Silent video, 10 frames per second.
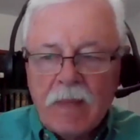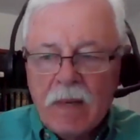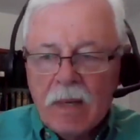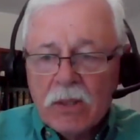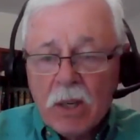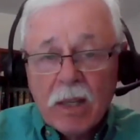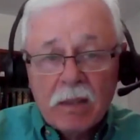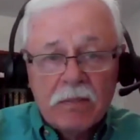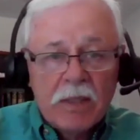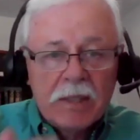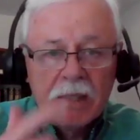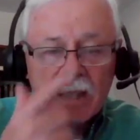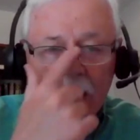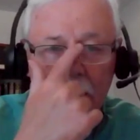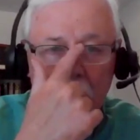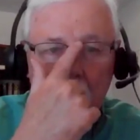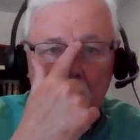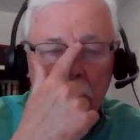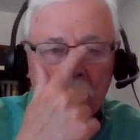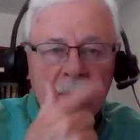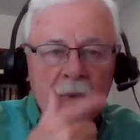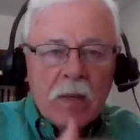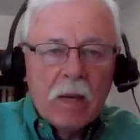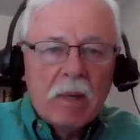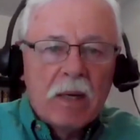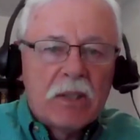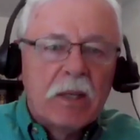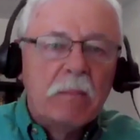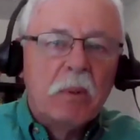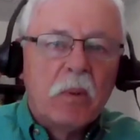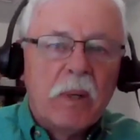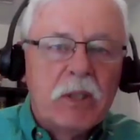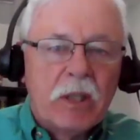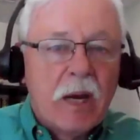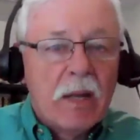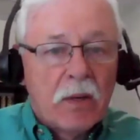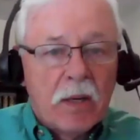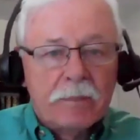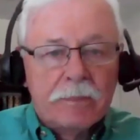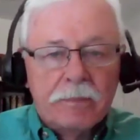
I was talking to a friend today about a simple question I thought